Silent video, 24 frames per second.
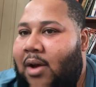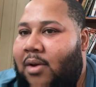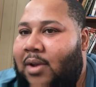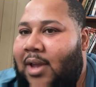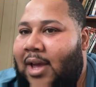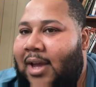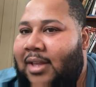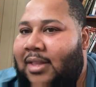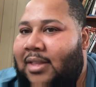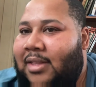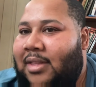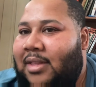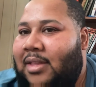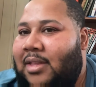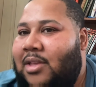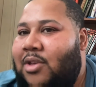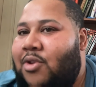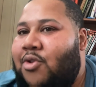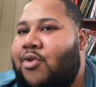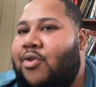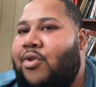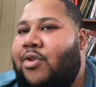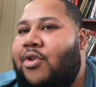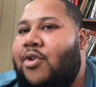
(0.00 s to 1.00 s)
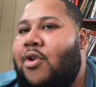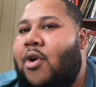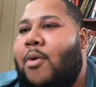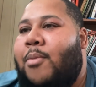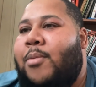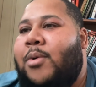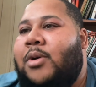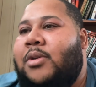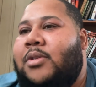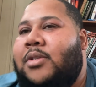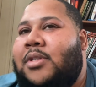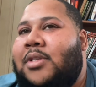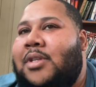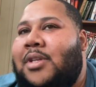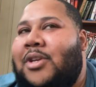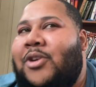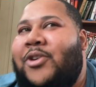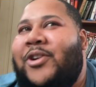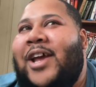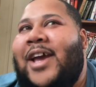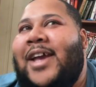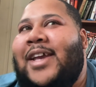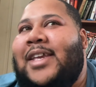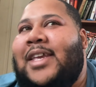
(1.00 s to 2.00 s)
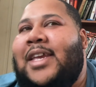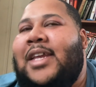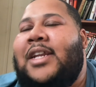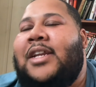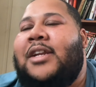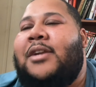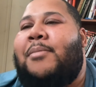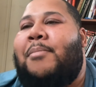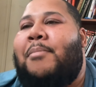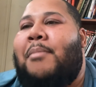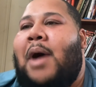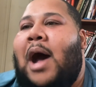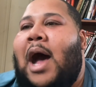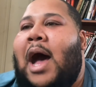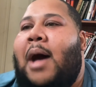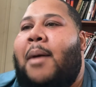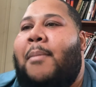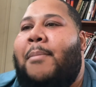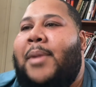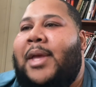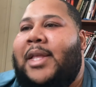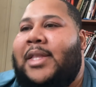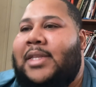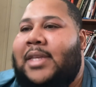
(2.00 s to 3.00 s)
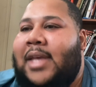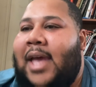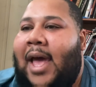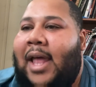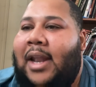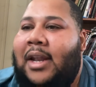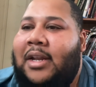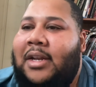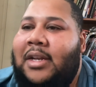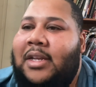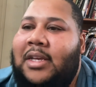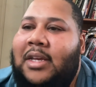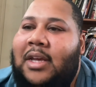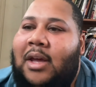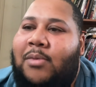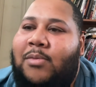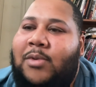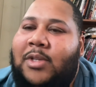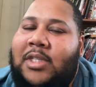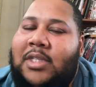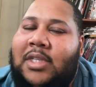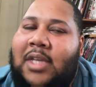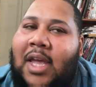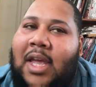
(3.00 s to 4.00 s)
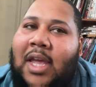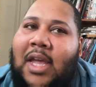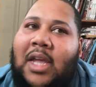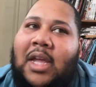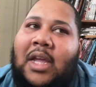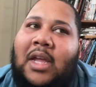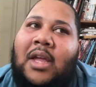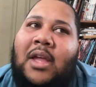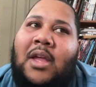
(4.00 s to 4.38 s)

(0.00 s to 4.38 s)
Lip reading: Like, you're not getting a mob mentality, I would say,